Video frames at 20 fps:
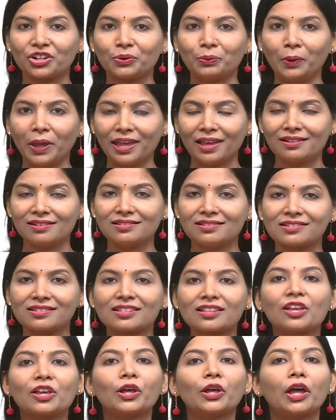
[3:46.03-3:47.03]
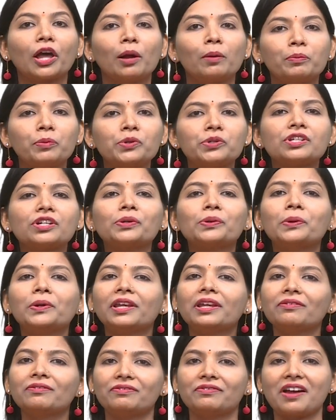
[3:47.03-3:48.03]
vehicles, computer
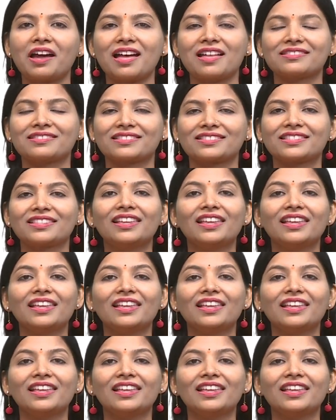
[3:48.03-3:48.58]
cooling fans